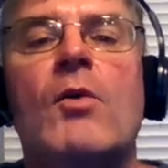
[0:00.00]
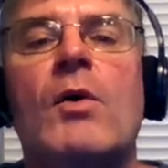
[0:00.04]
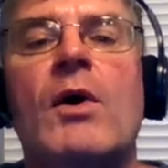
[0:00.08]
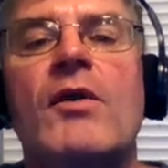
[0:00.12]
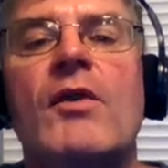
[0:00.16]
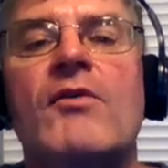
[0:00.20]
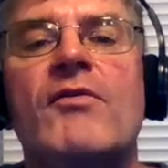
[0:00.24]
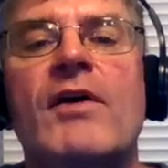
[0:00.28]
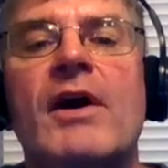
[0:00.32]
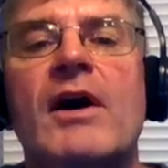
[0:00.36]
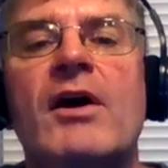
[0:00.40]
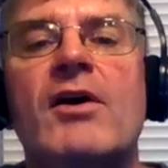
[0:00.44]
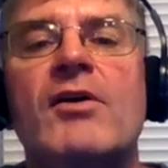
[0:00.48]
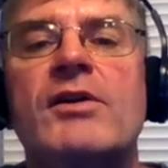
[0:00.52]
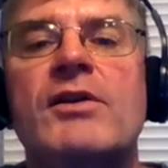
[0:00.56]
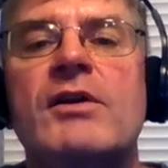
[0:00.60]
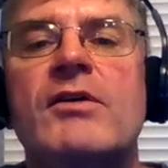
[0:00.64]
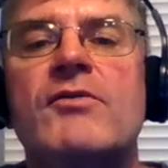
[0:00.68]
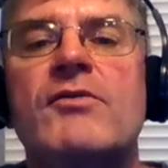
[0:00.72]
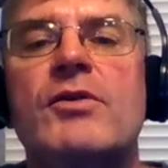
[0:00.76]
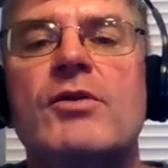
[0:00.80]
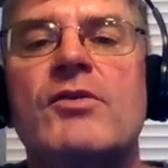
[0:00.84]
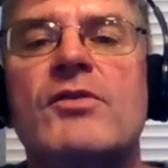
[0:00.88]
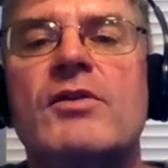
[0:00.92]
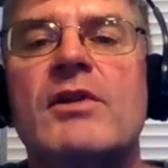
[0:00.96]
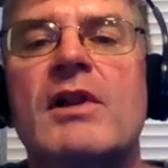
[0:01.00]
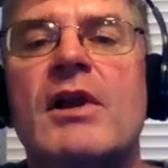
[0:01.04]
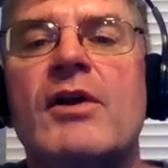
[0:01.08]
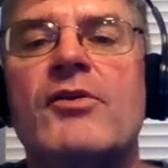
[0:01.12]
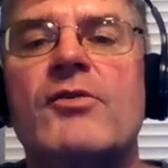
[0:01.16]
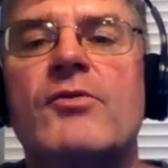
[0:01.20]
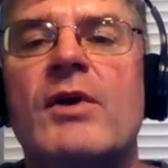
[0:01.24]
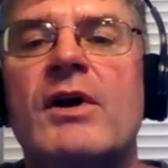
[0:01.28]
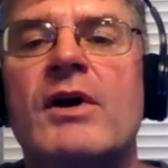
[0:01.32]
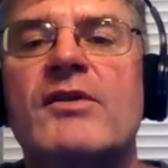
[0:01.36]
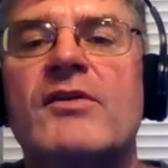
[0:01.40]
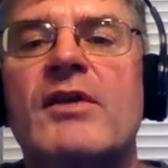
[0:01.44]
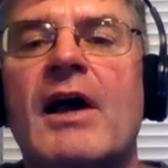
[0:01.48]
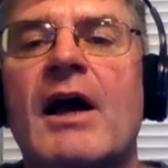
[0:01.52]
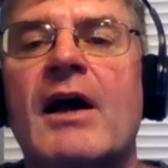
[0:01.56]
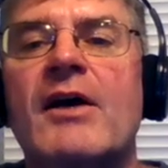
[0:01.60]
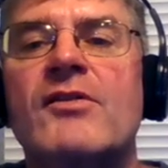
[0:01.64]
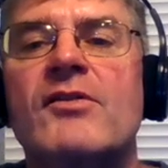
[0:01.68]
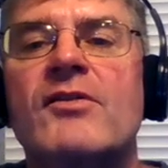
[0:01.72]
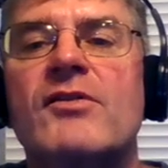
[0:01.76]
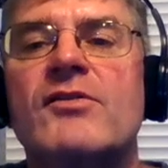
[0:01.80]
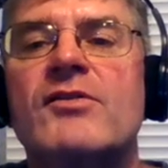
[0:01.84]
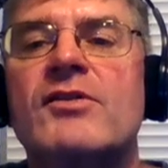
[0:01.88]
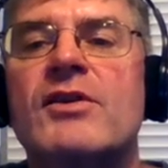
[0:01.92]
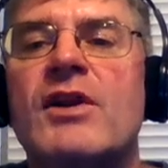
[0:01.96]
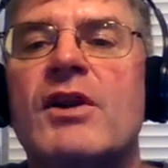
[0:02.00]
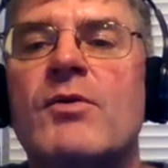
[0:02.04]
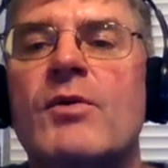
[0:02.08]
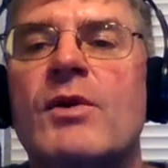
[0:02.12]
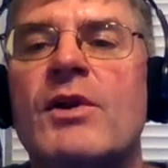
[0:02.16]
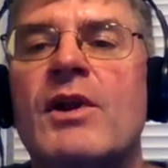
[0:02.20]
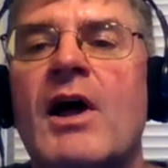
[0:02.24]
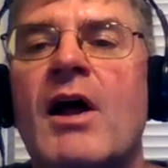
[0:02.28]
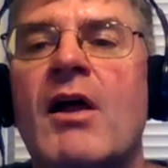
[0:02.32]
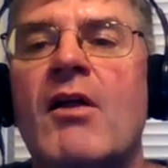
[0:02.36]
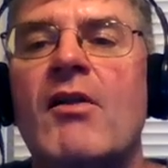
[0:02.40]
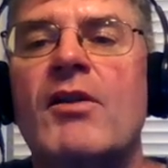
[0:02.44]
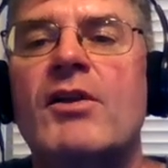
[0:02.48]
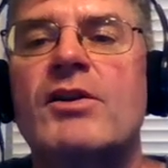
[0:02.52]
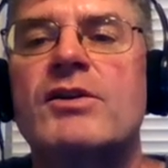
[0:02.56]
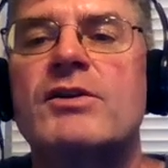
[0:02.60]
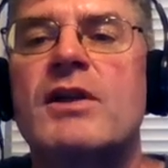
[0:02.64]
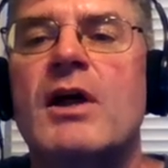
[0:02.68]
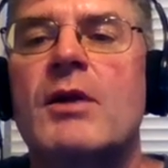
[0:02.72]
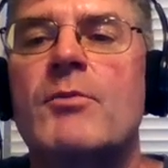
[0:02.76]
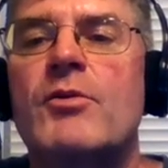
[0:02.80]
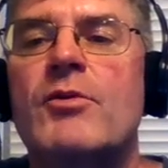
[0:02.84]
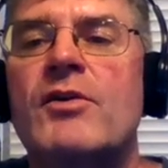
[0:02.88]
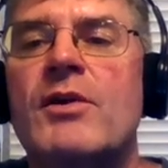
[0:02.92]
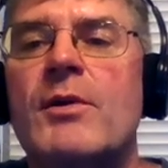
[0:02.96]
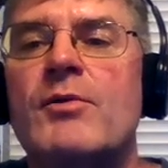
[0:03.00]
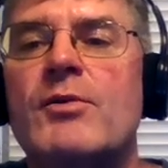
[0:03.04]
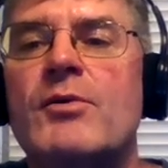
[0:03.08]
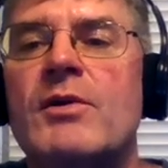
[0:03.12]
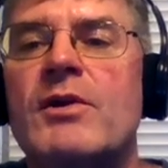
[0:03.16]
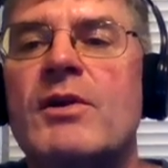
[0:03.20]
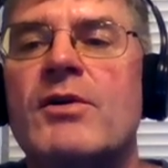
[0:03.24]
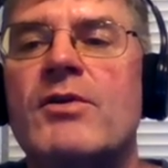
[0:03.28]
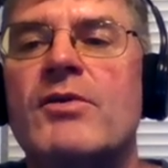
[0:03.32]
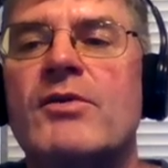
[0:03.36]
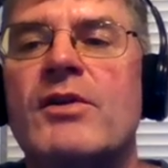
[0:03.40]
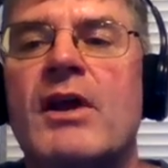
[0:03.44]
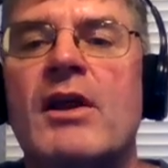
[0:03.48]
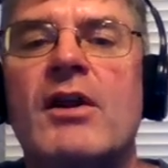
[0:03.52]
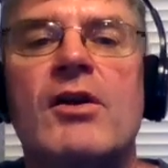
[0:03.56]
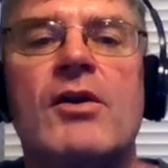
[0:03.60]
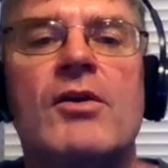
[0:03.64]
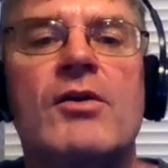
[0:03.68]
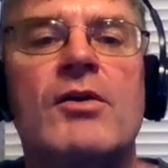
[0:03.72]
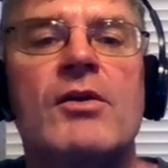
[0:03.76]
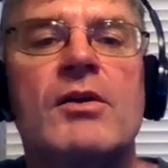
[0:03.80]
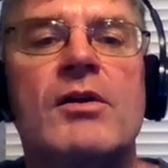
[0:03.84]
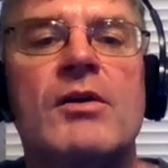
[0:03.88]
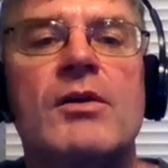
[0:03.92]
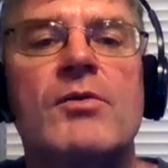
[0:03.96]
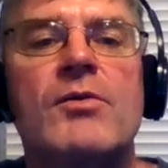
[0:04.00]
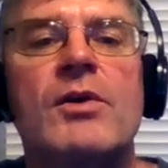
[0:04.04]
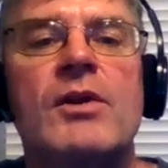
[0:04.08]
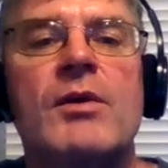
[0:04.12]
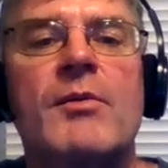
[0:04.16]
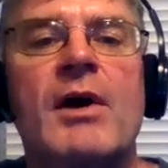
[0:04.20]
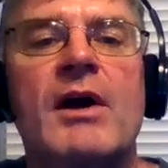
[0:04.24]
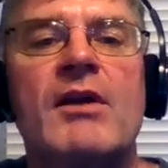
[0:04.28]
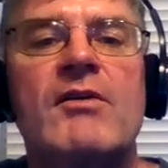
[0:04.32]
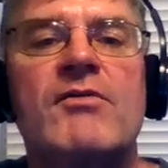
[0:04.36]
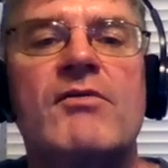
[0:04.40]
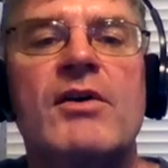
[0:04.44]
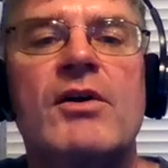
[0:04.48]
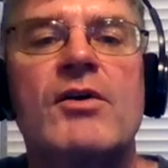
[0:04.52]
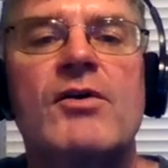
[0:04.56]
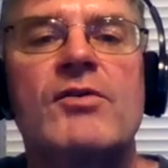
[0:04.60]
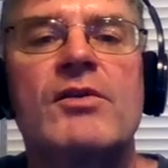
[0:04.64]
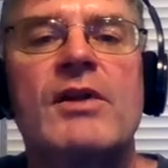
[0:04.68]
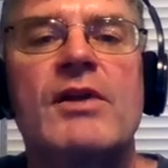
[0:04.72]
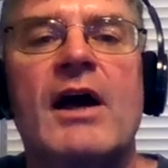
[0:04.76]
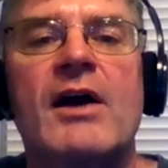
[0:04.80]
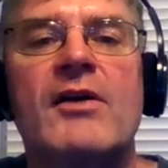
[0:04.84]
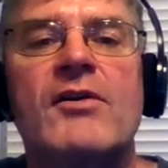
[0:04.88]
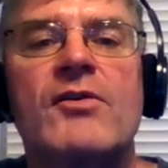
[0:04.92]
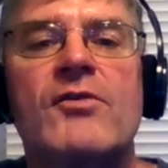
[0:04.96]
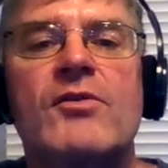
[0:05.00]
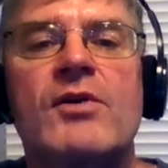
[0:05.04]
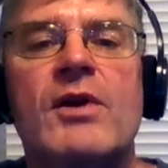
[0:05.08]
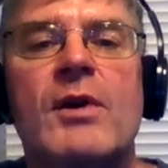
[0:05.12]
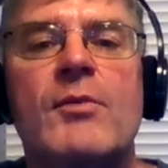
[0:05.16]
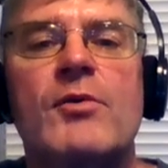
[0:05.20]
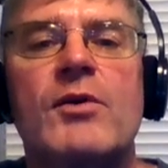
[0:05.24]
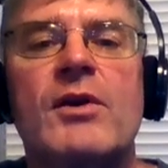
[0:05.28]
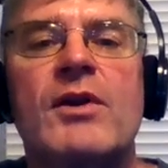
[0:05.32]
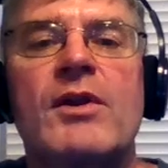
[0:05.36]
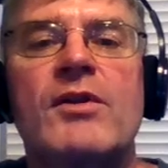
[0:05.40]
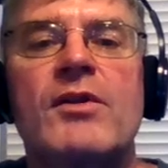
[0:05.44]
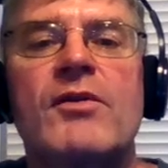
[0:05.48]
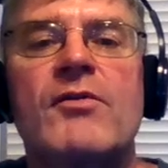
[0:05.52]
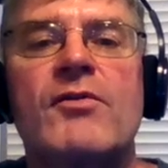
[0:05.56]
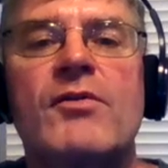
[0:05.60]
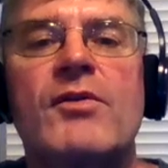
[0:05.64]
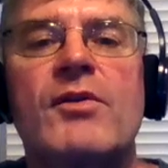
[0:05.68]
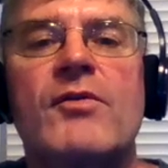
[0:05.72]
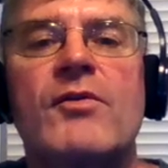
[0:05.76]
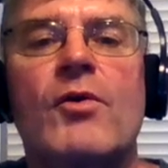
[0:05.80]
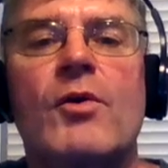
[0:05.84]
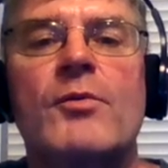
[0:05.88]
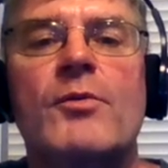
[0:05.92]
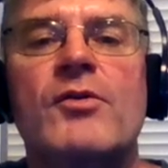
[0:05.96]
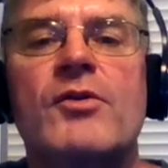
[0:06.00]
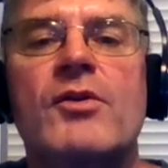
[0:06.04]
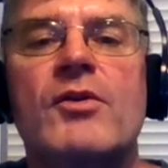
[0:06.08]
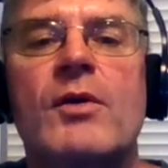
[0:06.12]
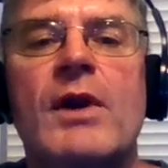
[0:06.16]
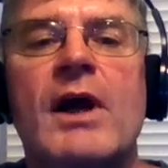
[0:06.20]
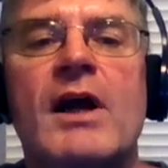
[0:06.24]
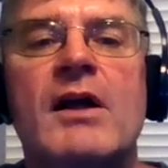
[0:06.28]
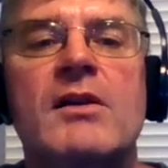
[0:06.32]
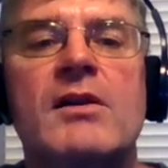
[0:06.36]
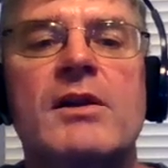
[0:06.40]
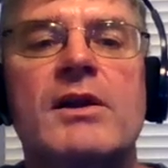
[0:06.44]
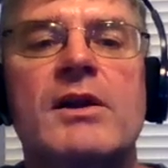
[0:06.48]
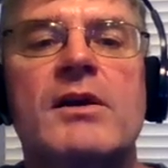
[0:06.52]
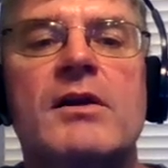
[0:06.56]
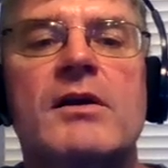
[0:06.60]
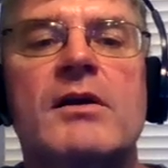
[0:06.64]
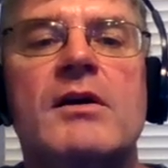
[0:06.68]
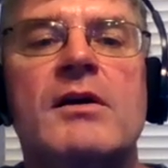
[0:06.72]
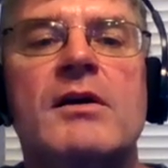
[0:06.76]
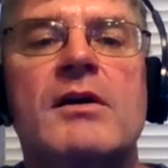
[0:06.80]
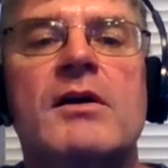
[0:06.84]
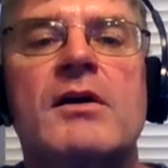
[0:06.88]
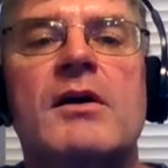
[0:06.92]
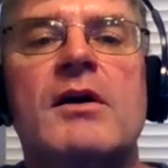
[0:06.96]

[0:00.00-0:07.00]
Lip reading: While the faculty of nous allows direct access to genuine knowledge, non-perceptual errors can occur when the mind fails to access or apprehend the forms correctly.